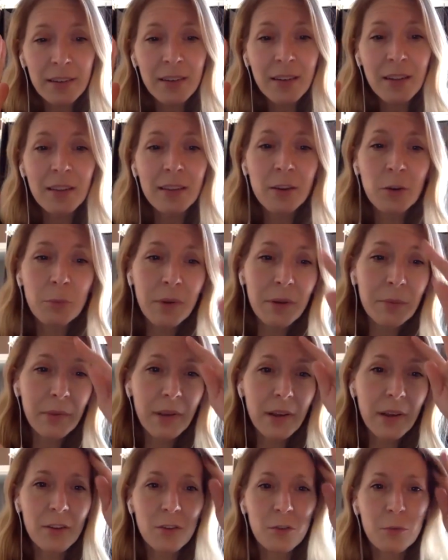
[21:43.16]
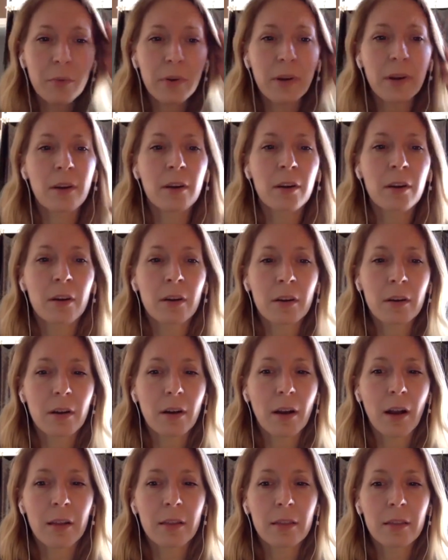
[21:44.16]
a little bit because we're,
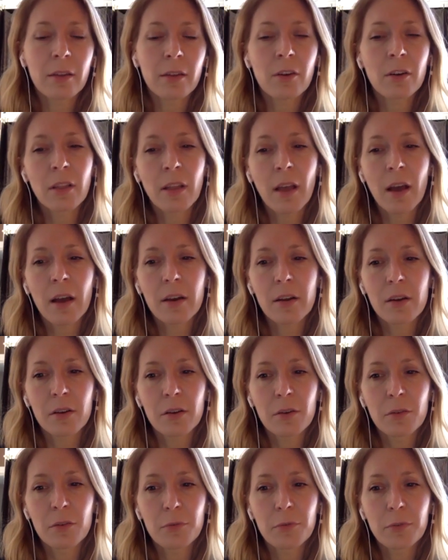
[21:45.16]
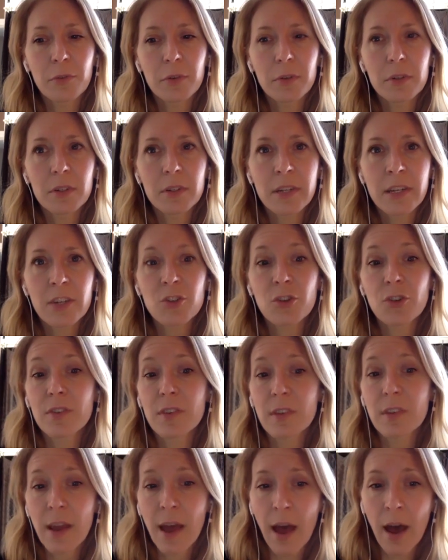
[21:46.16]
I, there are a lot of teachers
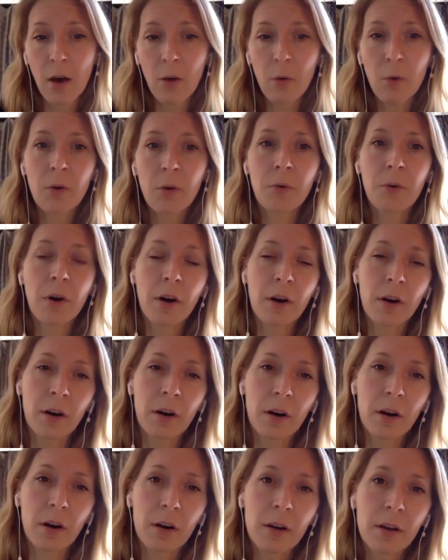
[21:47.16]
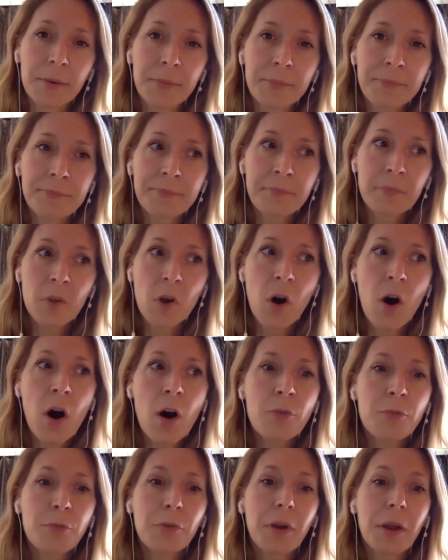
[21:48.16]
now who are
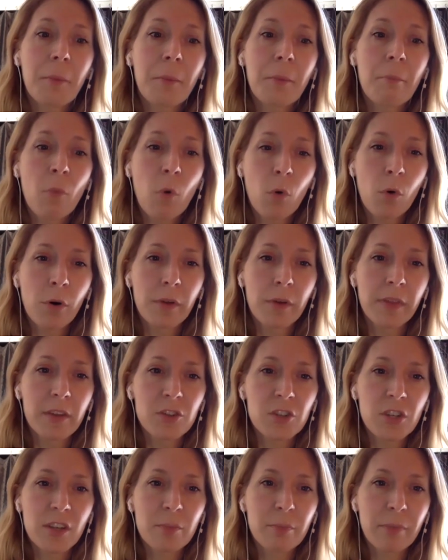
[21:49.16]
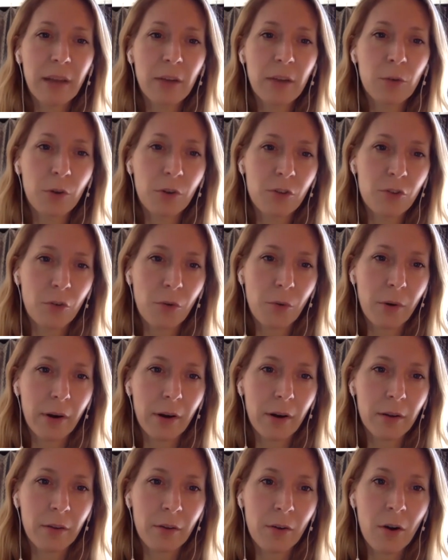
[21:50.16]
offering more than just band orchestra
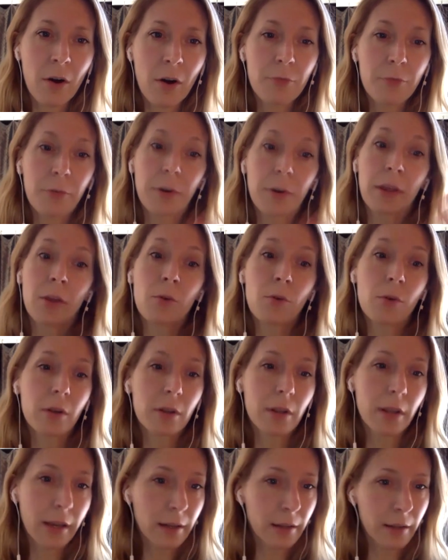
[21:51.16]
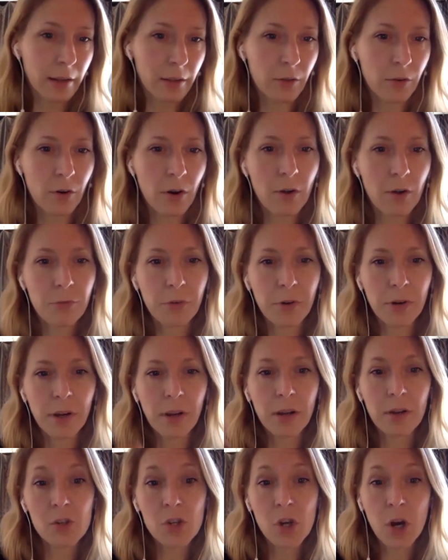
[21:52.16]
choir. They're offering ukulele, they're
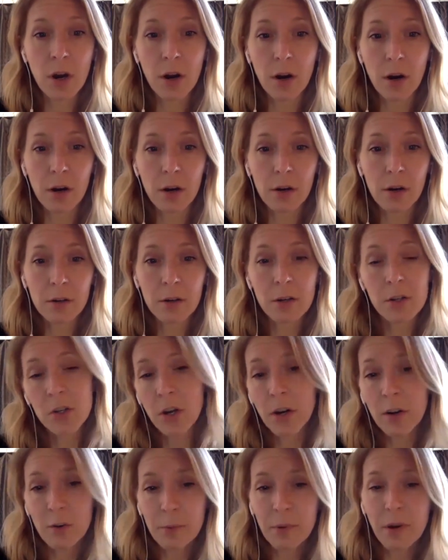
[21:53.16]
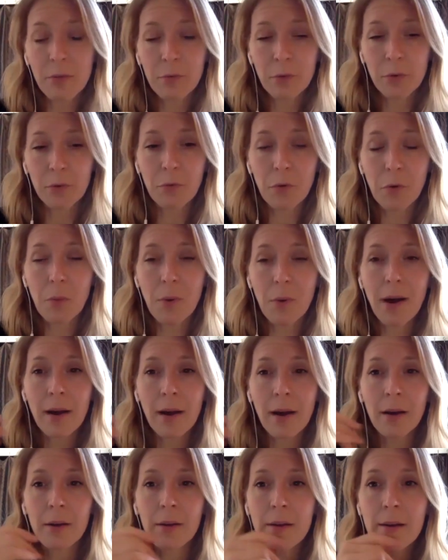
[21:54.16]
offering guitar. Guitar has been offered for a
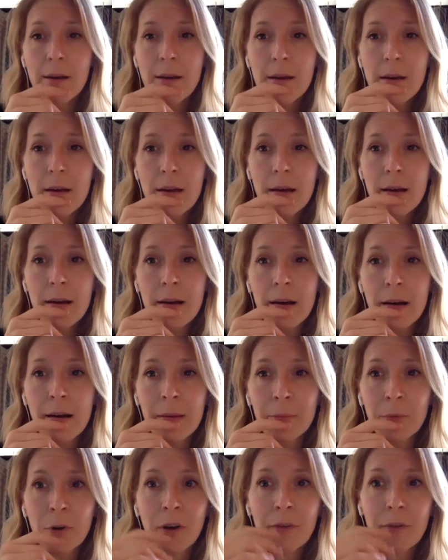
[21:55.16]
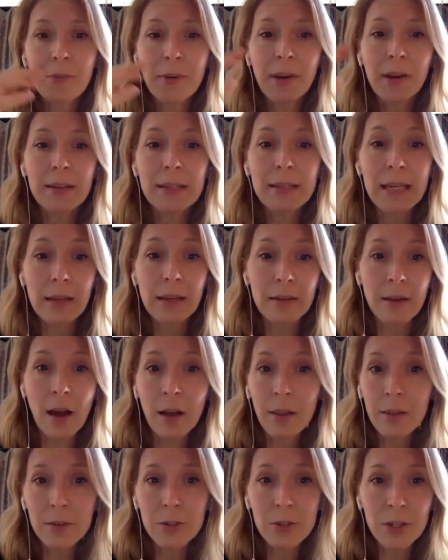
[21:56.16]
while. Um, they're offering
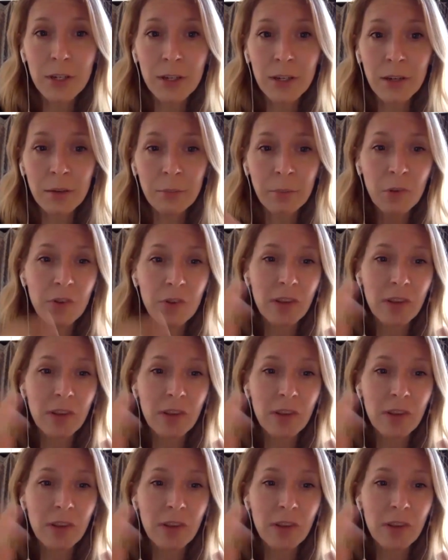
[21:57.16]
technology, music